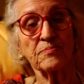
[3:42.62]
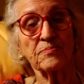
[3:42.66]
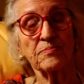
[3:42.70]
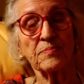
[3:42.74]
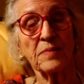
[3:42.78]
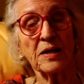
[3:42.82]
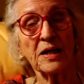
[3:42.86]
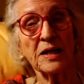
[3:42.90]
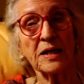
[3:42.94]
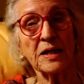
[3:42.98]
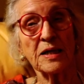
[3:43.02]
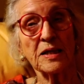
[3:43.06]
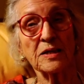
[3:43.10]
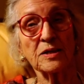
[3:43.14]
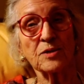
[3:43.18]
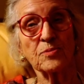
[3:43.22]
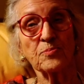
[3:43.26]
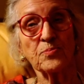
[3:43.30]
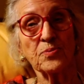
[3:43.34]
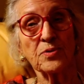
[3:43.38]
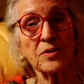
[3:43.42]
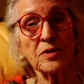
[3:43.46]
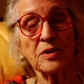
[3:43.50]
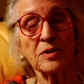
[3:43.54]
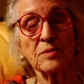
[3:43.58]
land to
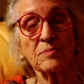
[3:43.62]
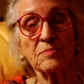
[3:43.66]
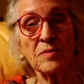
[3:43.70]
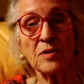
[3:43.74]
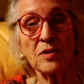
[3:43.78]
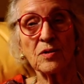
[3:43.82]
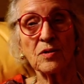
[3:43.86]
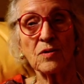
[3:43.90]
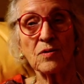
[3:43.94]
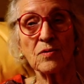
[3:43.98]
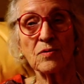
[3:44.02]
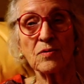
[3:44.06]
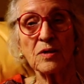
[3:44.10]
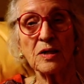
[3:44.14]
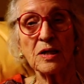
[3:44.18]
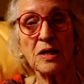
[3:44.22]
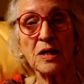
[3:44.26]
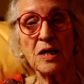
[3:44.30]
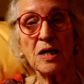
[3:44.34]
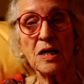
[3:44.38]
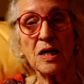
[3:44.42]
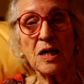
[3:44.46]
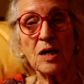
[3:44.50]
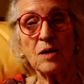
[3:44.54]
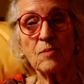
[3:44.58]
put them on.
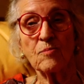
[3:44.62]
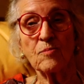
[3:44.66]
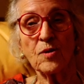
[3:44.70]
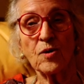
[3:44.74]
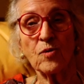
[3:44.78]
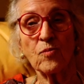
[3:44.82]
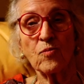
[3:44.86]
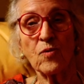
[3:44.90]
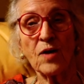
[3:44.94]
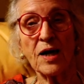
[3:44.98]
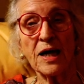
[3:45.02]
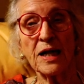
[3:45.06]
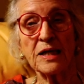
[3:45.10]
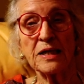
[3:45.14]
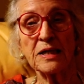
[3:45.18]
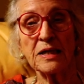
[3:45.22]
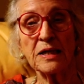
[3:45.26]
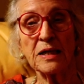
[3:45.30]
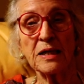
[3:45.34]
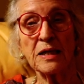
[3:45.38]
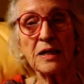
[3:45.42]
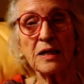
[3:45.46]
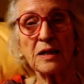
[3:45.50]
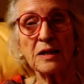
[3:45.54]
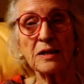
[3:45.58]
But right
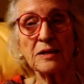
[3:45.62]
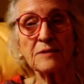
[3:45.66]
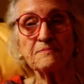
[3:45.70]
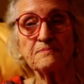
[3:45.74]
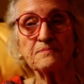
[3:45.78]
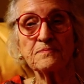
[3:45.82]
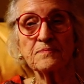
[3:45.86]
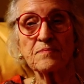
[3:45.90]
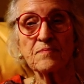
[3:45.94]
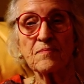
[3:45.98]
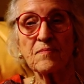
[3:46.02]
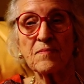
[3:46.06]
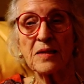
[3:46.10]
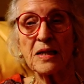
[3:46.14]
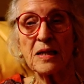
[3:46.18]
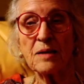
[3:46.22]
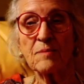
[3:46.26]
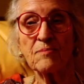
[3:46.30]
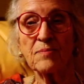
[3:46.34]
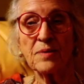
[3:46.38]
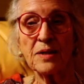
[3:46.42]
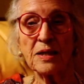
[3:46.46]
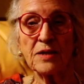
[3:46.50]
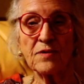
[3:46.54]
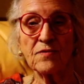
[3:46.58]
now,
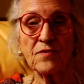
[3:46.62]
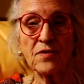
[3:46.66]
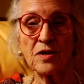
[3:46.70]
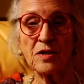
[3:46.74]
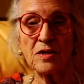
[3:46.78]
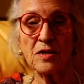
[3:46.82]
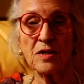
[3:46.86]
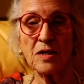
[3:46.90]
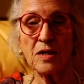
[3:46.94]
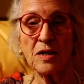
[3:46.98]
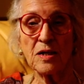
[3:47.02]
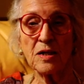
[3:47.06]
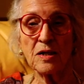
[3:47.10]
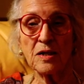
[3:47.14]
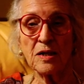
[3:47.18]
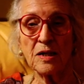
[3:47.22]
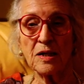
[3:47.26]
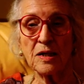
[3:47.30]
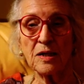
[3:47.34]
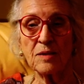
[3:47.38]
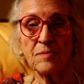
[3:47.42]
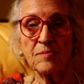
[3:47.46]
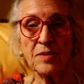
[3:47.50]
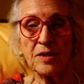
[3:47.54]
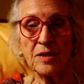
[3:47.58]
believe it or not,
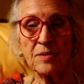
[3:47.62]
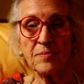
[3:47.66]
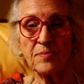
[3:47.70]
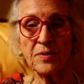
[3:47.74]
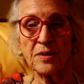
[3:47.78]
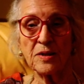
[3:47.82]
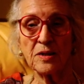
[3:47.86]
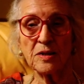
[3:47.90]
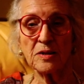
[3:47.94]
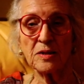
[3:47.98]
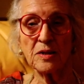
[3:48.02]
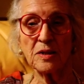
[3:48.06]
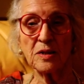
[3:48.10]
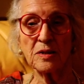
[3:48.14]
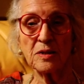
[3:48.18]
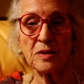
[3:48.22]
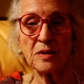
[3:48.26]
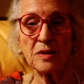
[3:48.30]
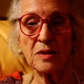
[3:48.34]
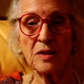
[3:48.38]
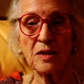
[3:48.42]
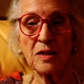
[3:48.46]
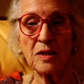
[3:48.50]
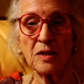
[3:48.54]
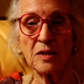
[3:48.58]
I'm helping a
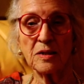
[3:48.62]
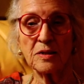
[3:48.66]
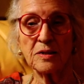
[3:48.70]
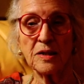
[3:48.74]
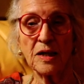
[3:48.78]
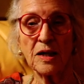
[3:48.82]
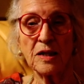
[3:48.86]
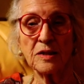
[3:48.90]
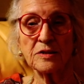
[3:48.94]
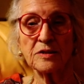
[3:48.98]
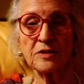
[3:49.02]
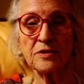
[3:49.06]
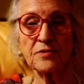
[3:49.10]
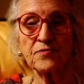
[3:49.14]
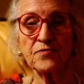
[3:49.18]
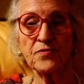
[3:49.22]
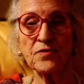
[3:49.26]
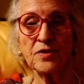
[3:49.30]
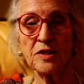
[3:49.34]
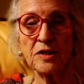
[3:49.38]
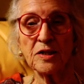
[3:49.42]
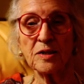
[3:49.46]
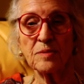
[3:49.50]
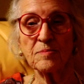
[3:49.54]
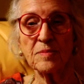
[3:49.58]
doctor
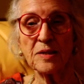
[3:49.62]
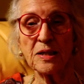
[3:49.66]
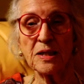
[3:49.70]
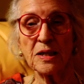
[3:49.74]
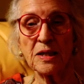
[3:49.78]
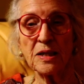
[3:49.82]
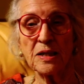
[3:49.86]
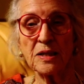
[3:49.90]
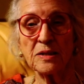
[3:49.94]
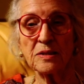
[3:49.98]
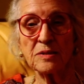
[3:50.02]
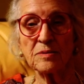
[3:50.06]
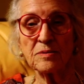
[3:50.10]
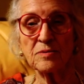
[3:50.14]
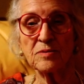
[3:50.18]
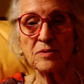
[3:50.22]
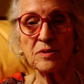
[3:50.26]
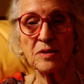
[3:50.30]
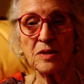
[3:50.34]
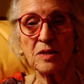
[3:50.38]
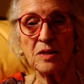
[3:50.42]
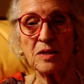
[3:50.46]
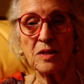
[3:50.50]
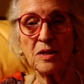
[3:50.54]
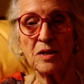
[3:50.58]
friend of mine
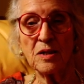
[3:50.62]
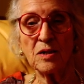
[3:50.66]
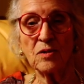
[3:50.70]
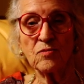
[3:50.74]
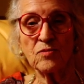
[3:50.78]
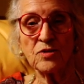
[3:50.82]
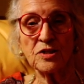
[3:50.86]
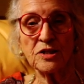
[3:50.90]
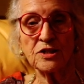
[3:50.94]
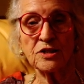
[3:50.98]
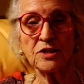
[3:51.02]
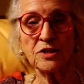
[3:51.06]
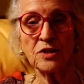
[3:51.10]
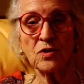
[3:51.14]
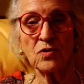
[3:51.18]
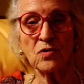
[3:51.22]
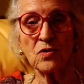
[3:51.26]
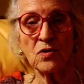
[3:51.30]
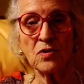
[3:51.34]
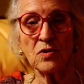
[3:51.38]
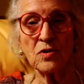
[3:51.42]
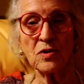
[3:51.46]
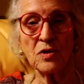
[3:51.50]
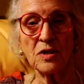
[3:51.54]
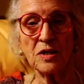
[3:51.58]

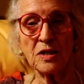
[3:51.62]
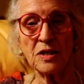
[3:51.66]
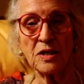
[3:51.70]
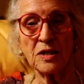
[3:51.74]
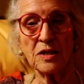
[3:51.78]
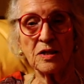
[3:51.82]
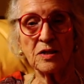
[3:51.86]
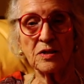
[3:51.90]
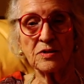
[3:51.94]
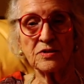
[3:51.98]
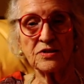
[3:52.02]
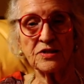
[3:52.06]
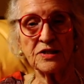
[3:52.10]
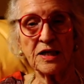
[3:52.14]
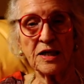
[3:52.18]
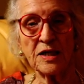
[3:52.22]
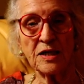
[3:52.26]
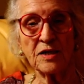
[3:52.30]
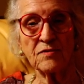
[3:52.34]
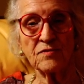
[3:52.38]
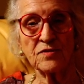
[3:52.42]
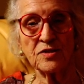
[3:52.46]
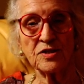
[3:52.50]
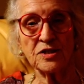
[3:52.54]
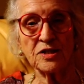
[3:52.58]
restore and
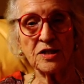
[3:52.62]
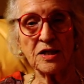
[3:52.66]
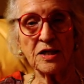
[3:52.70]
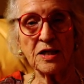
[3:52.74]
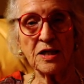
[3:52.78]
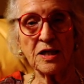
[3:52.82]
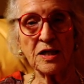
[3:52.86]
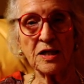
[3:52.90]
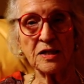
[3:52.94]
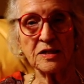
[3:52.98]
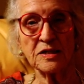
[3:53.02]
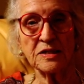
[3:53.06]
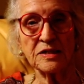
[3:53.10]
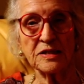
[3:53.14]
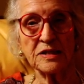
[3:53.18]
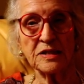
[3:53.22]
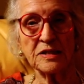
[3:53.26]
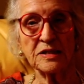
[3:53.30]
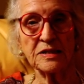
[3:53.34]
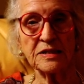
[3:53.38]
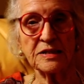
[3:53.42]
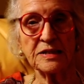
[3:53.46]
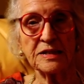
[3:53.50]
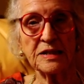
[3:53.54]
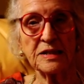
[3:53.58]
salvage a house in
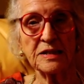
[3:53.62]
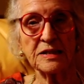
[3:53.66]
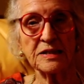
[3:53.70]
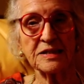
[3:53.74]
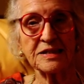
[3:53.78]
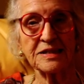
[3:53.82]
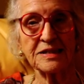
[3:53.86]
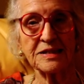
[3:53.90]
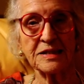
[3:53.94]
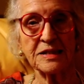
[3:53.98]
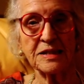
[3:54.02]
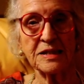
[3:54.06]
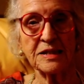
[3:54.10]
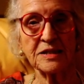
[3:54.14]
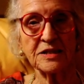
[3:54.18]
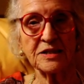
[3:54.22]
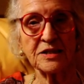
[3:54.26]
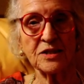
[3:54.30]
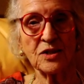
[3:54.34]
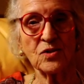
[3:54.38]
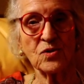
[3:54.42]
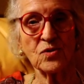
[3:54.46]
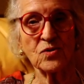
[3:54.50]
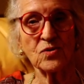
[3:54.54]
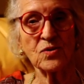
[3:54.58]
Tennessee.
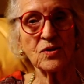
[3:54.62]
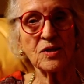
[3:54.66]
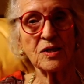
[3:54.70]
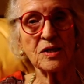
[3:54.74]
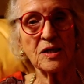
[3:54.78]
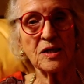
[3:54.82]
So